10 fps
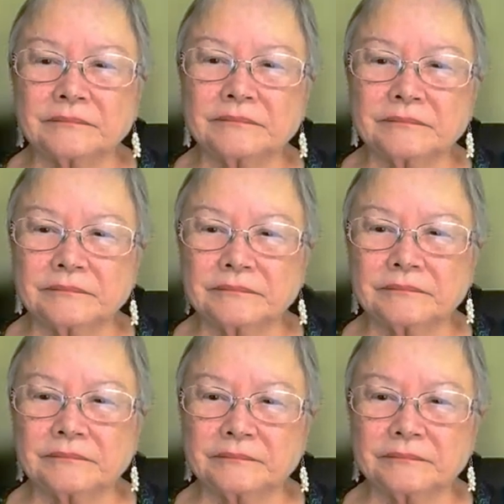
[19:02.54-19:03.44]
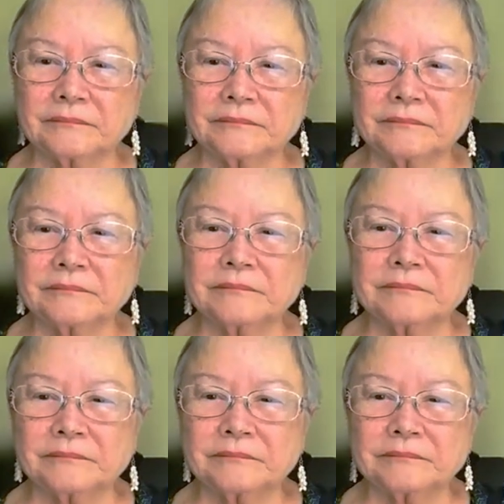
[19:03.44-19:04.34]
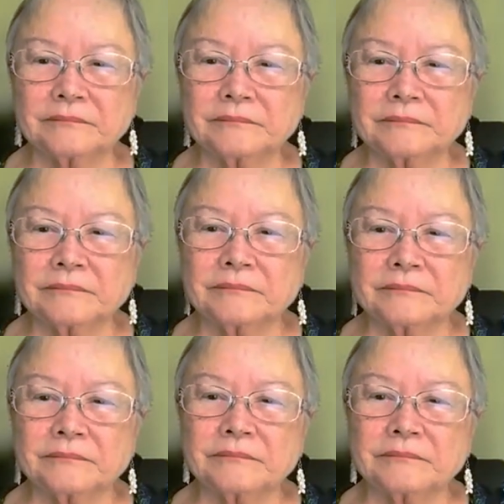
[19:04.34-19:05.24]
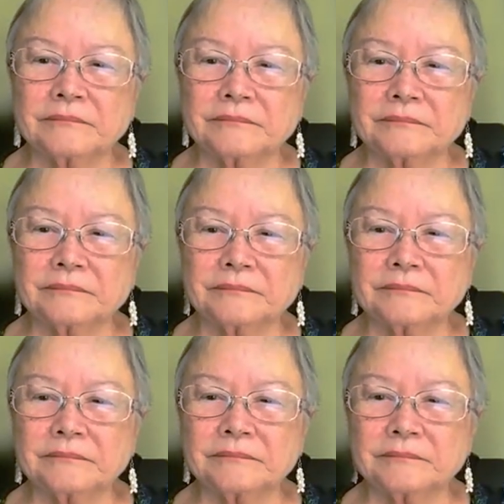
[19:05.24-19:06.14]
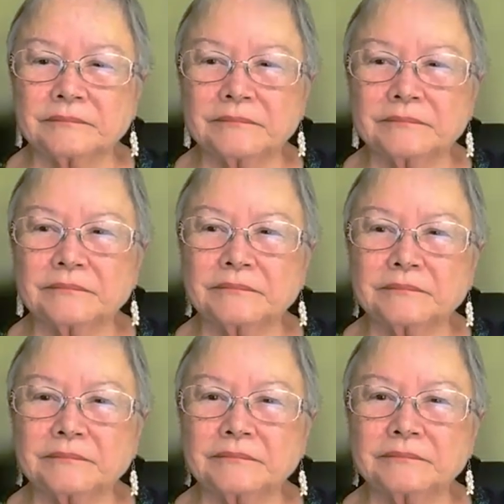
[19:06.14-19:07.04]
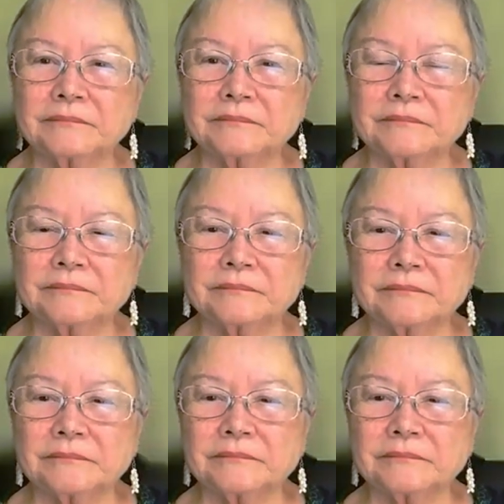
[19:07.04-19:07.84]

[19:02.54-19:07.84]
(silent)